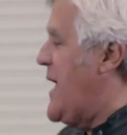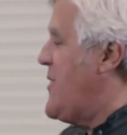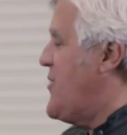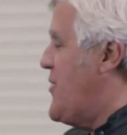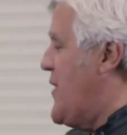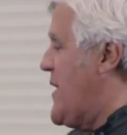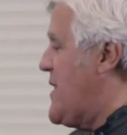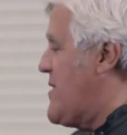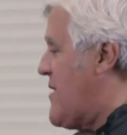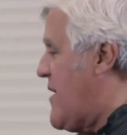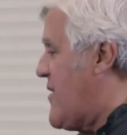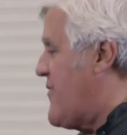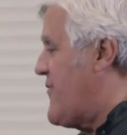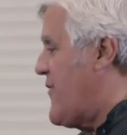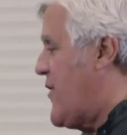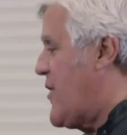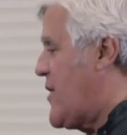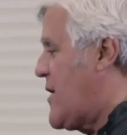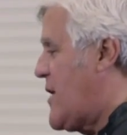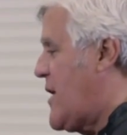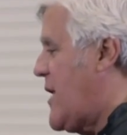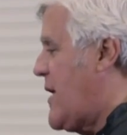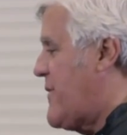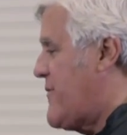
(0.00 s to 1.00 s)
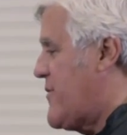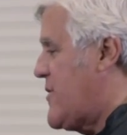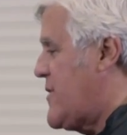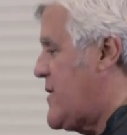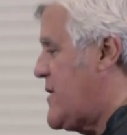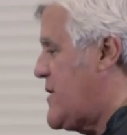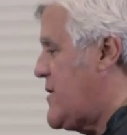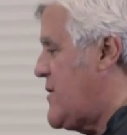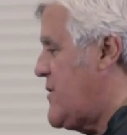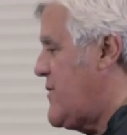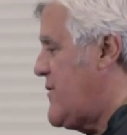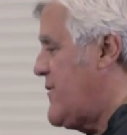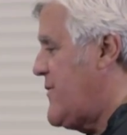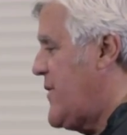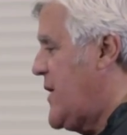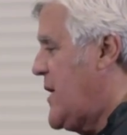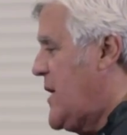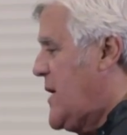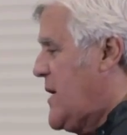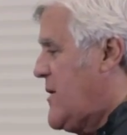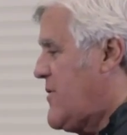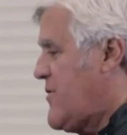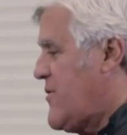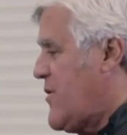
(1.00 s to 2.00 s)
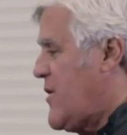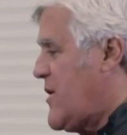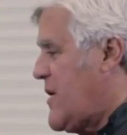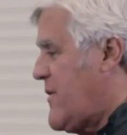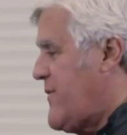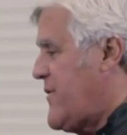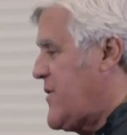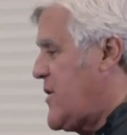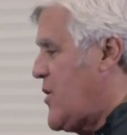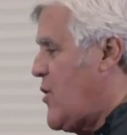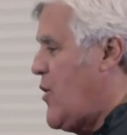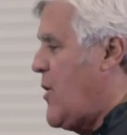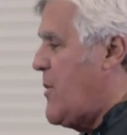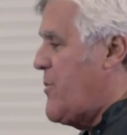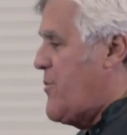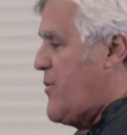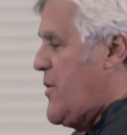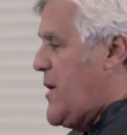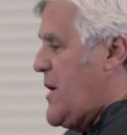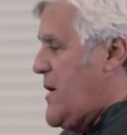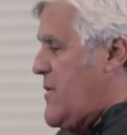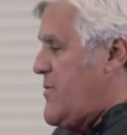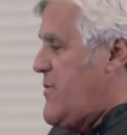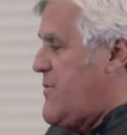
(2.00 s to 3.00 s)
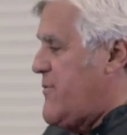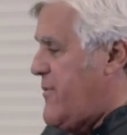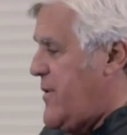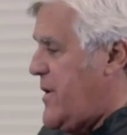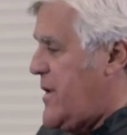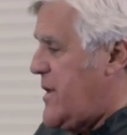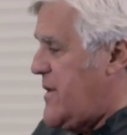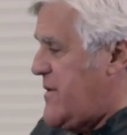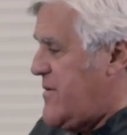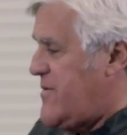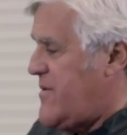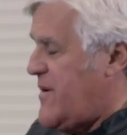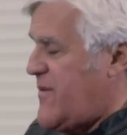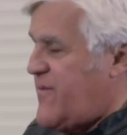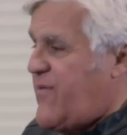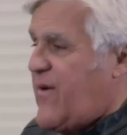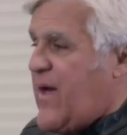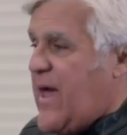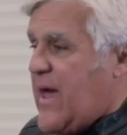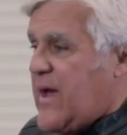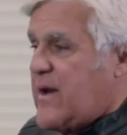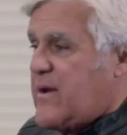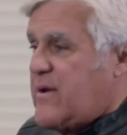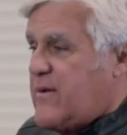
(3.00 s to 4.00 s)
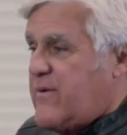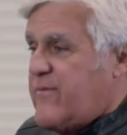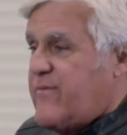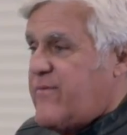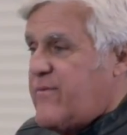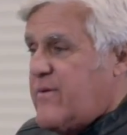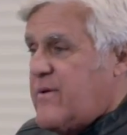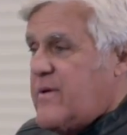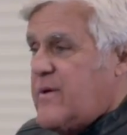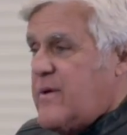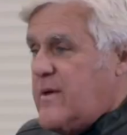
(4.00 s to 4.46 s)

I think that's very clever that you've sort of incorporated the realistic fact of yeah.